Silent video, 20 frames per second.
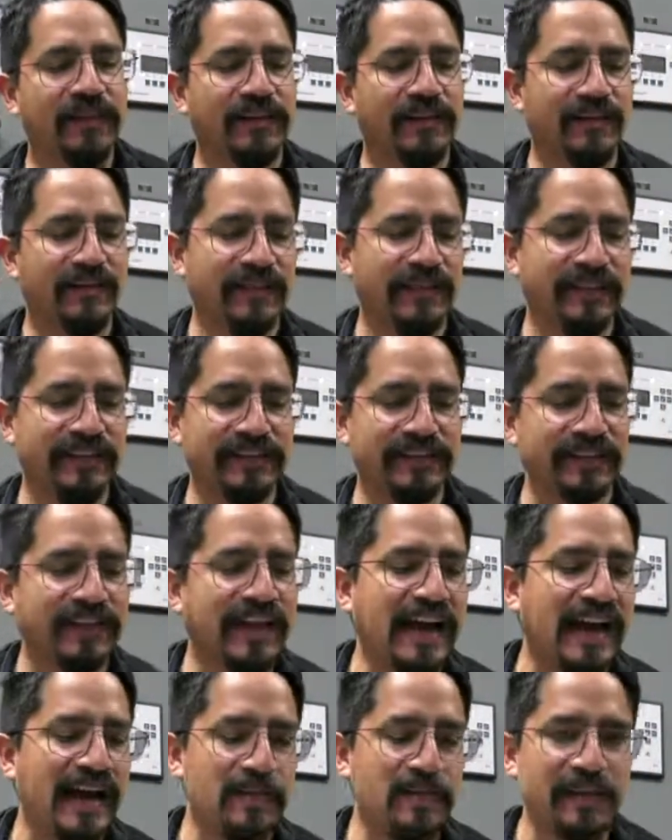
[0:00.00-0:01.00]
Things that
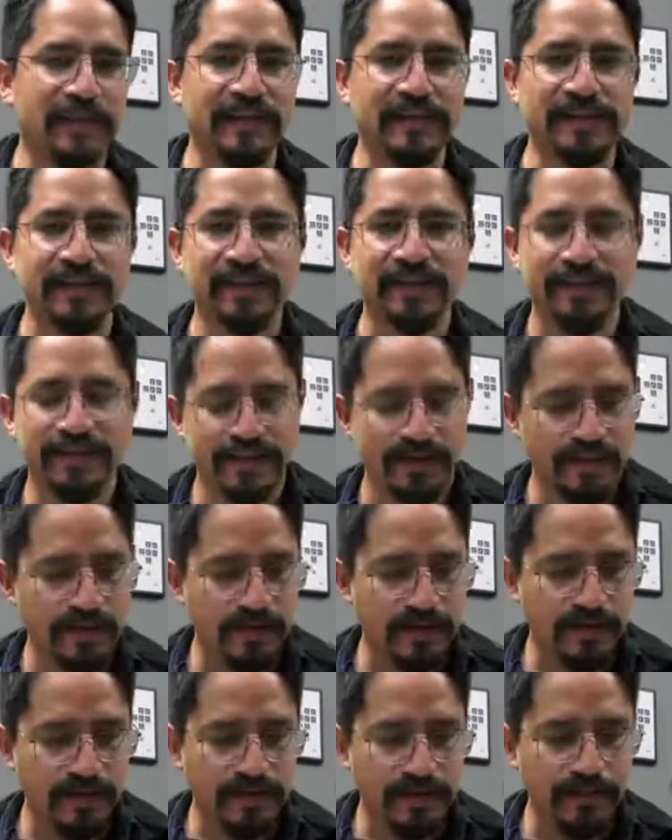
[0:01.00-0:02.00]
happened
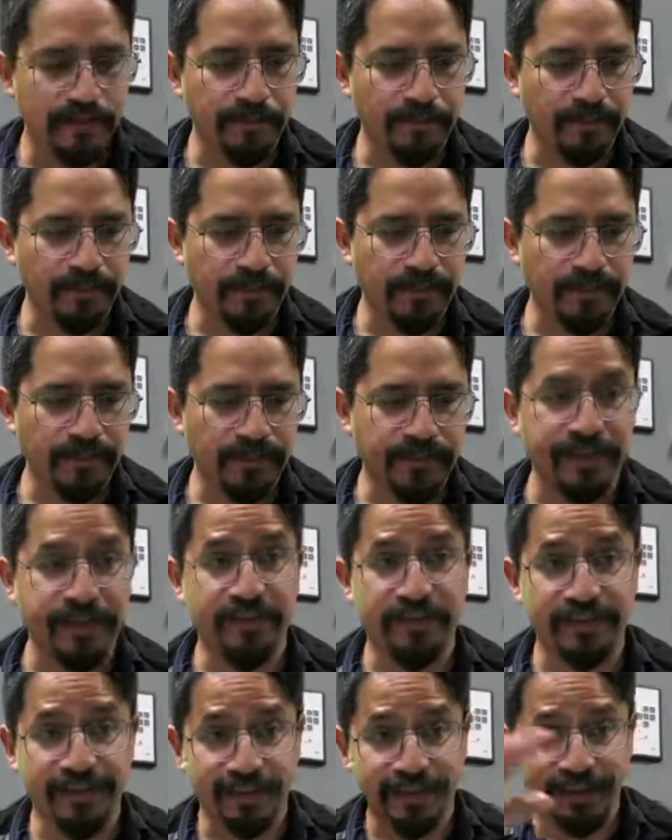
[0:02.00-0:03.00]
here
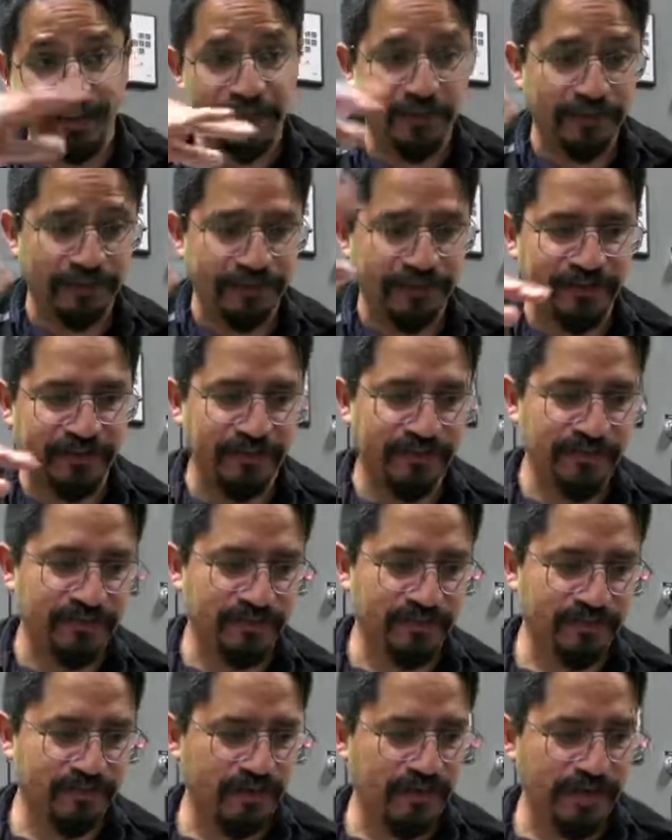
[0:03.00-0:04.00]
in the industrial
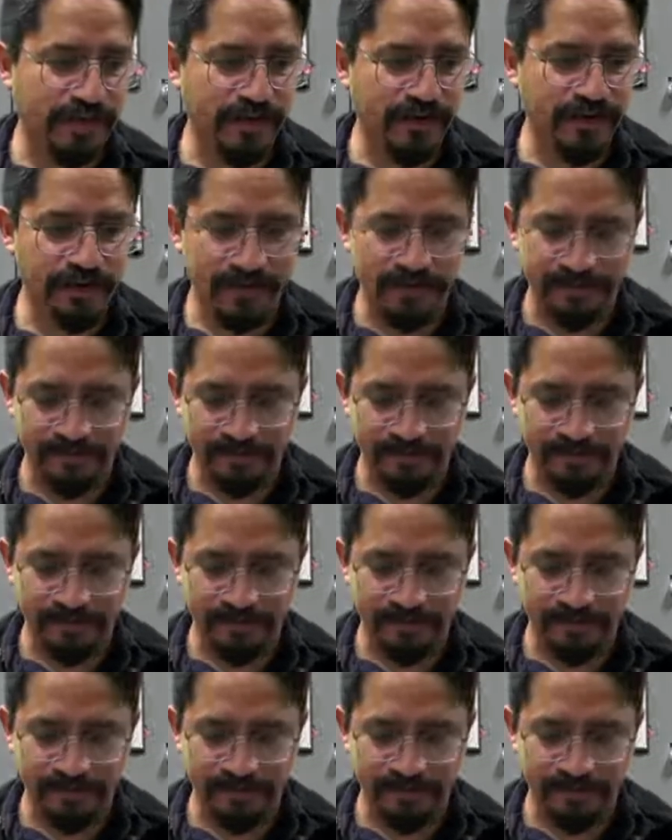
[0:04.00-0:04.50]
area.